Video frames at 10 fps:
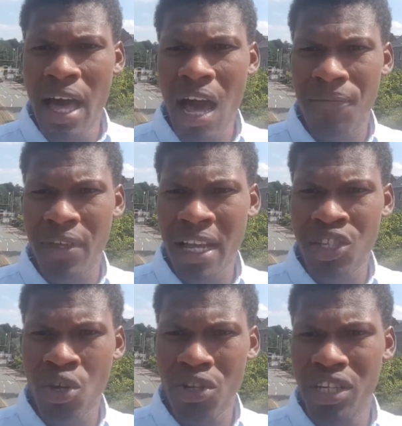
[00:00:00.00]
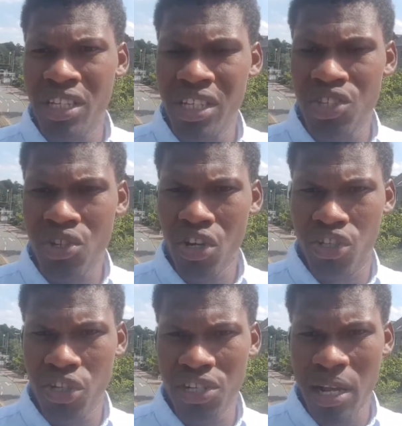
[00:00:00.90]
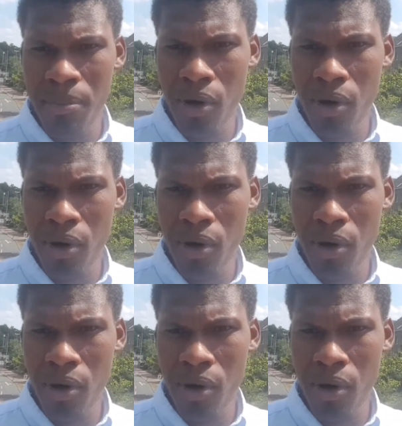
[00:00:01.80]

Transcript: after studying these structures and